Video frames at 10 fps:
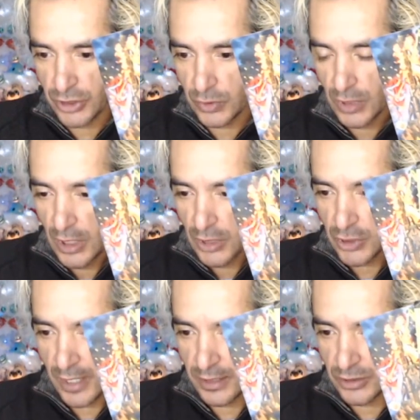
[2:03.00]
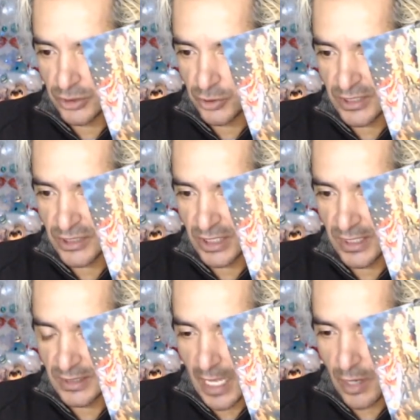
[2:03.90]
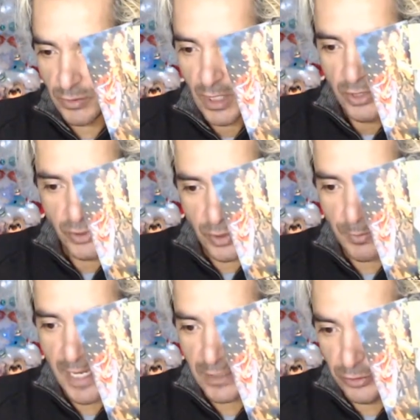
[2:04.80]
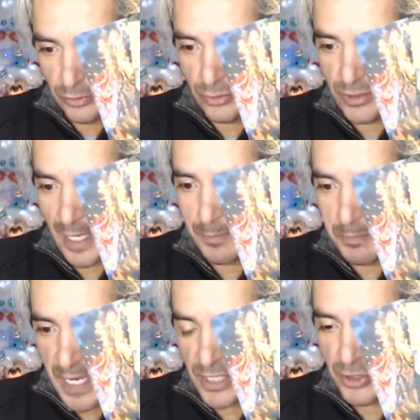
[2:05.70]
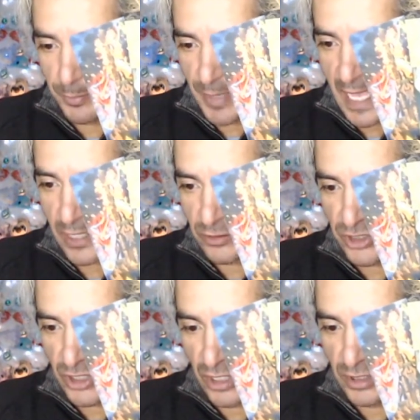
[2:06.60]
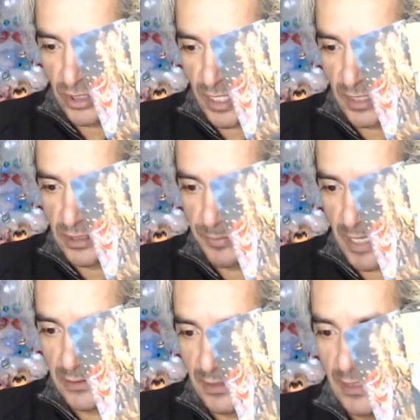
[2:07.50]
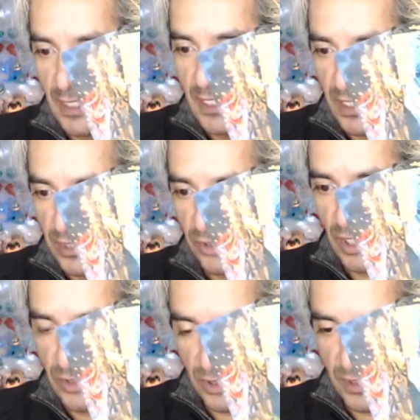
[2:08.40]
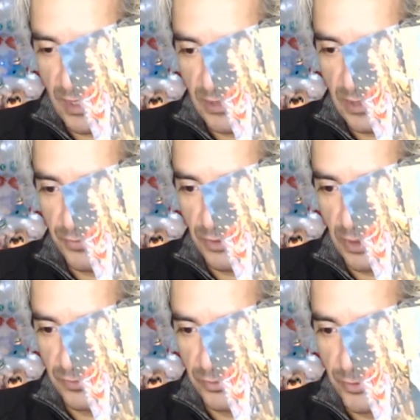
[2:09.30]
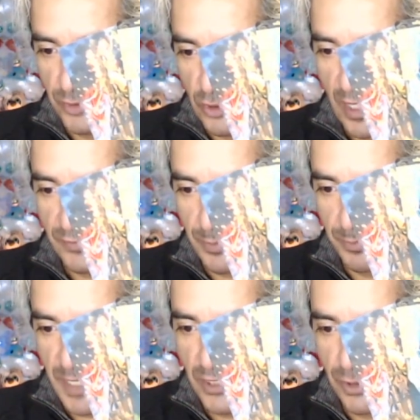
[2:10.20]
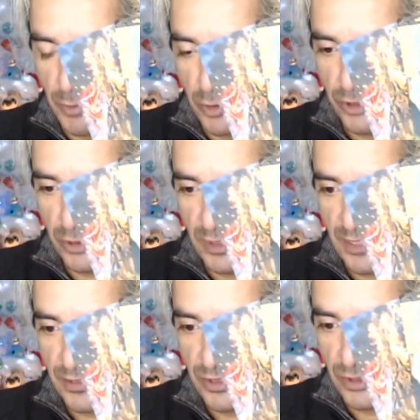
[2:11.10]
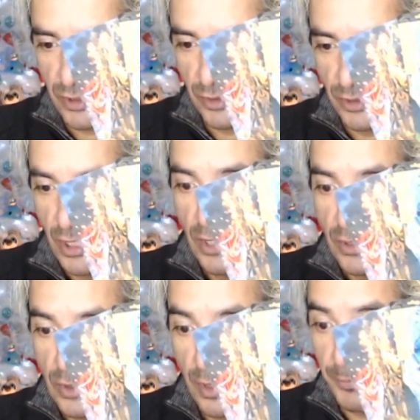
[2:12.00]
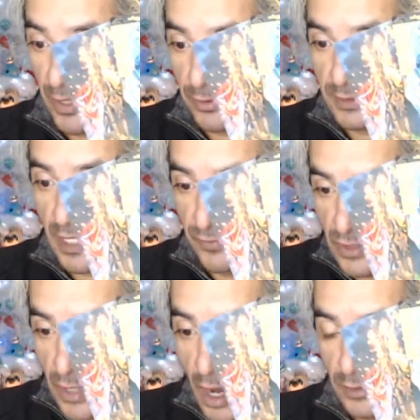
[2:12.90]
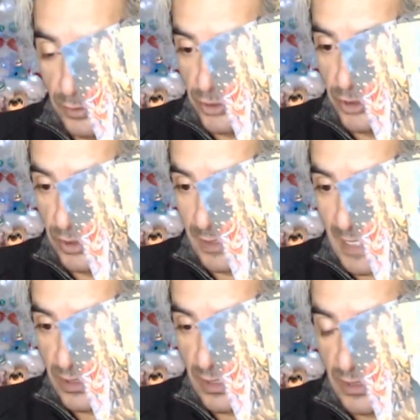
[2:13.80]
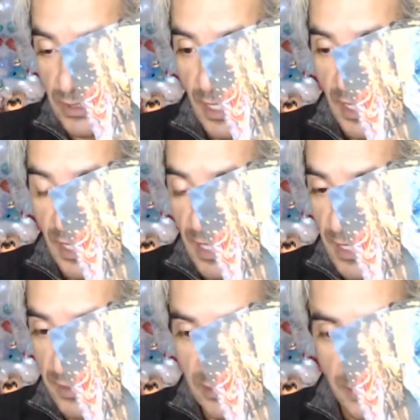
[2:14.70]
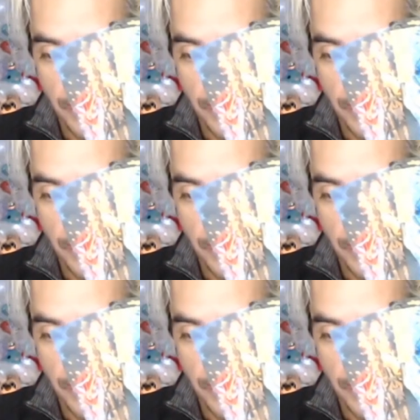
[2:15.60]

you. Try not to stress things out. You might lose a major battle, sudden and unexpected. Things are going to get difficult for you. You have some major emotional lessons to learn. You apparently have not learned your lessons, and